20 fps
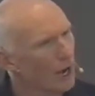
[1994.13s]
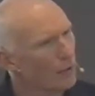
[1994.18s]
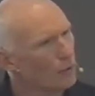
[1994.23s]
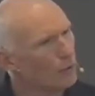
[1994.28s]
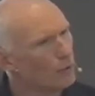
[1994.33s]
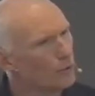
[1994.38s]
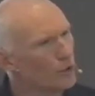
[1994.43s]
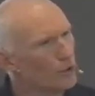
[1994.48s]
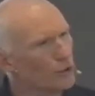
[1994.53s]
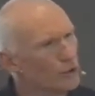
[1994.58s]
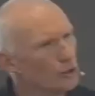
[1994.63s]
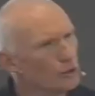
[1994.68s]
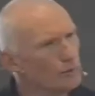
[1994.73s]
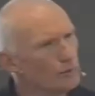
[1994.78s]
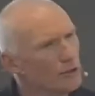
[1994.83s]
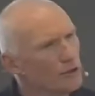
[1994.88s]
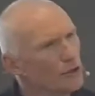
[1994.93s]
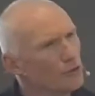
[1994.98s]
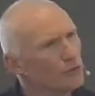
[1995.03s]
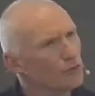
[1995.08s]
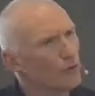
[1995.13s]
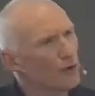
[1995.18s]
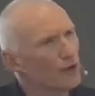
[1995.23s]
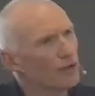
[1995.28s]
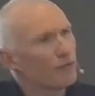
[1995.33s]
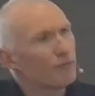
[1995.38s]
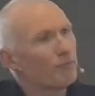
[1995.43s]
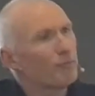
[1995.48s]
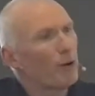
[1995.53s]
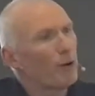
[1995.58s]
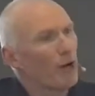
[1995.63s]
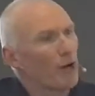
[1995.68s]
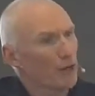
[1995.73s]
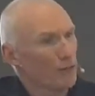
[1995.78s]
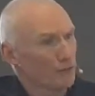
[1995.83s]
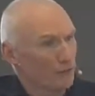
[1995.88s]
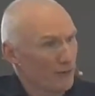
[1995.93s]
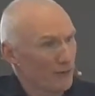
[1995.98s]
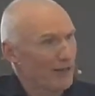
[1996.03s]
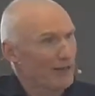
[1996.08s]
A room full of
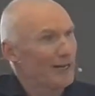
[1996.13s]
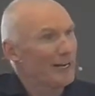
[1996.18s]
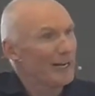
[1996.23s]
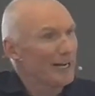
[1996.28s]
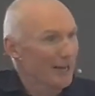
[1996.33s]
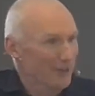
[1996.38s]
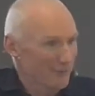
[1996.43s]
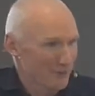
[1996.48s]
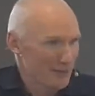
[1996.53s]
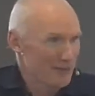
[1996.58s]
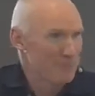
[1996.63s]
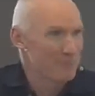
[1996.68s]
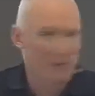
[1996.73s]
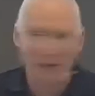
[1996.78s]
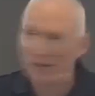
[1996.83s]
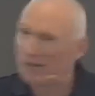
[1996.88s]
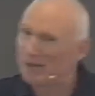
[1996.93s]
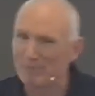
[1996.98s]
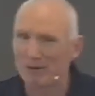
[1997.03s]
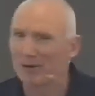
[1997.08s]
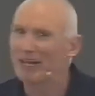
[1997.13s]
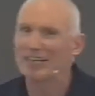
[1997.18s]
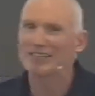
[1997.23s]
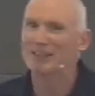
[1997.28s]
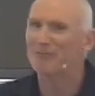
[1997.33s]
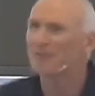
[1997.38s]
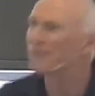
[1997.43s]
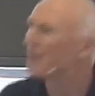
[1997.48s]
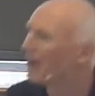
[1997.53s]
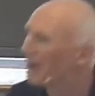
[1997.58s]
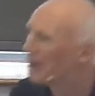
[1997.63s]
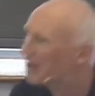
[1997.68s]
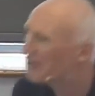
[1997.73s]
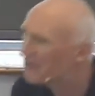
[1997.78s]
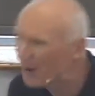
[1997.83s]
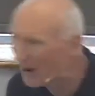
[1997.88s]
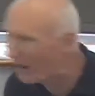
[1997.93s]
perfect, loving people is a very